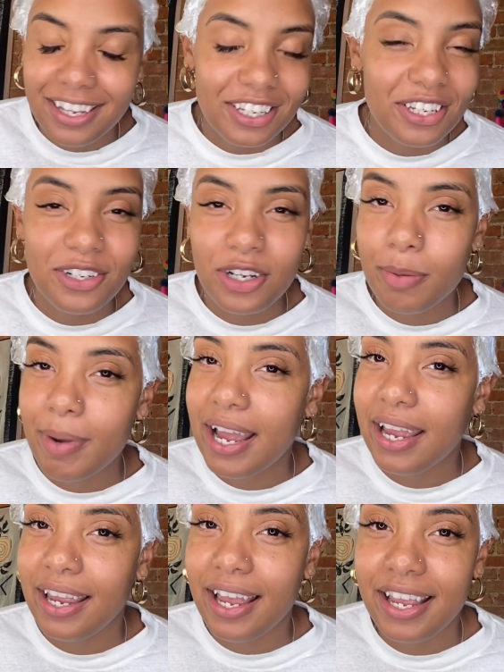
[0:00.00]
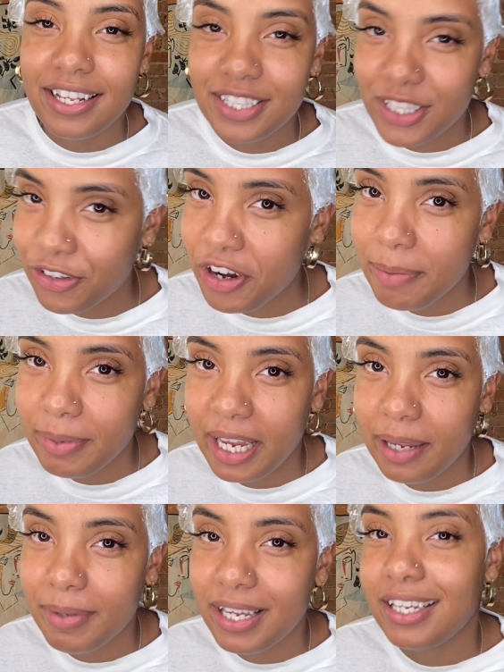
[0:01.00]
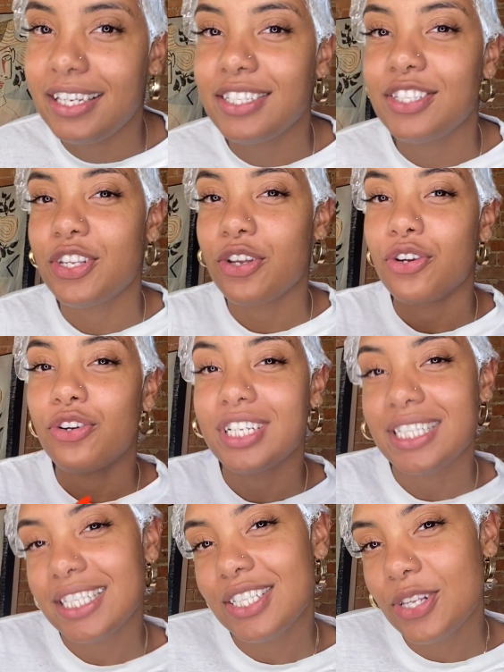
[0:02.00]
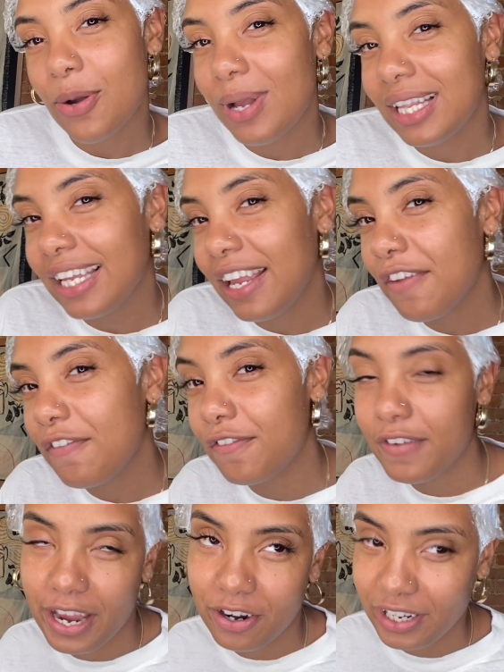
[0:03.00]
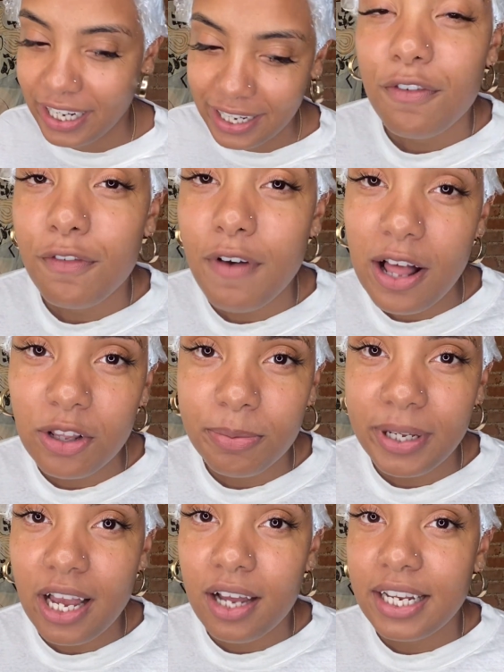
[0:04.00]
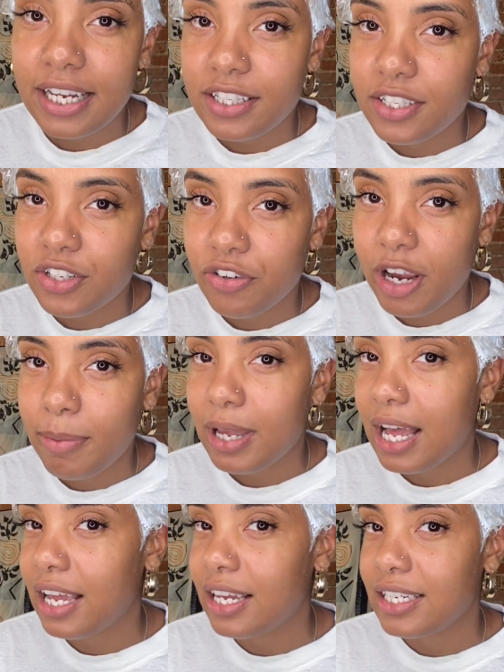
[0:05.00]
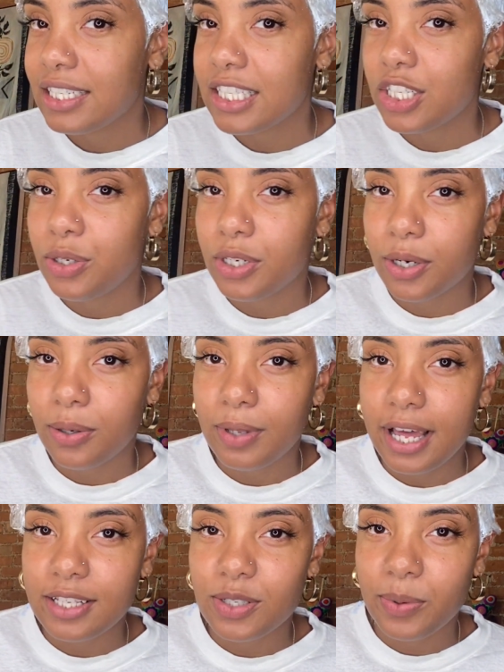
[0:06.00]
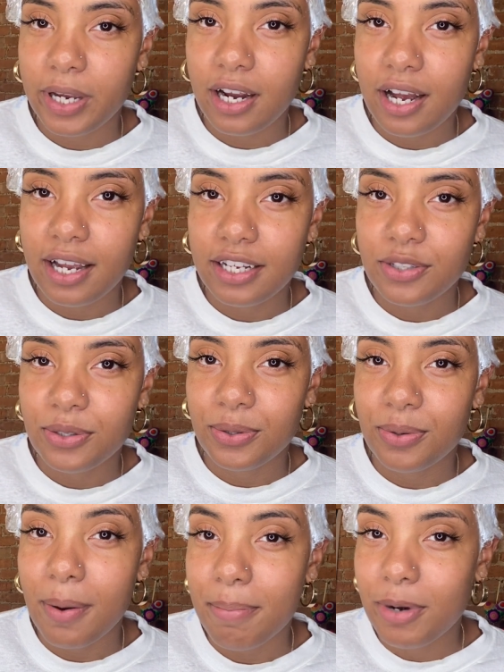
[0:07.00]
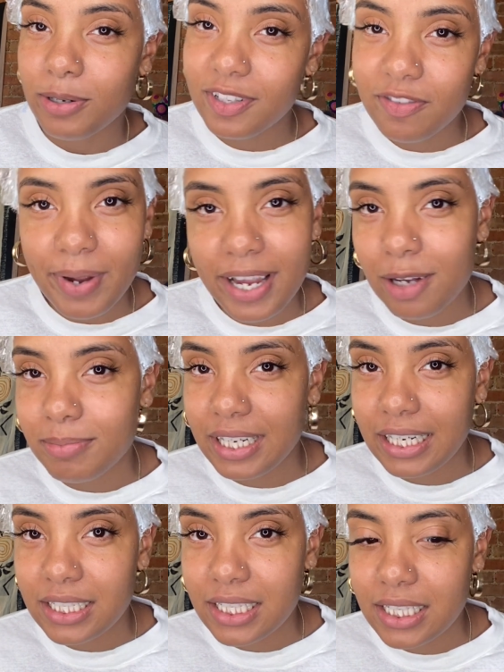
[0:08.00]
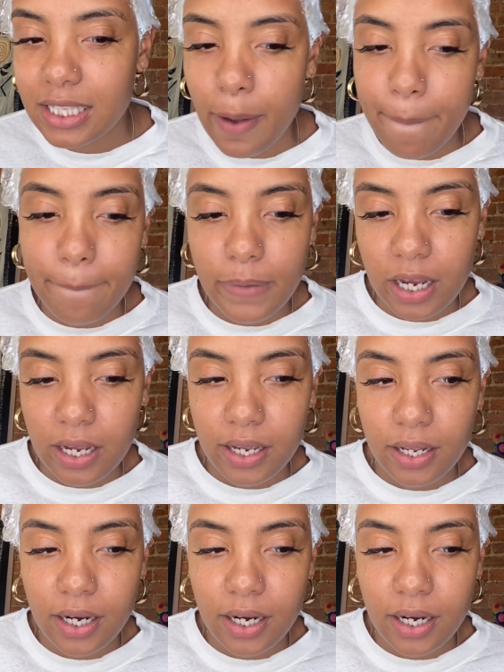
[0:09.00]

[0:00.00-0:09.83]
You know, my Instagram name is Chris Noelle Fairy. Follow me on Instagram, guys. You know that's where I do most of my updates, but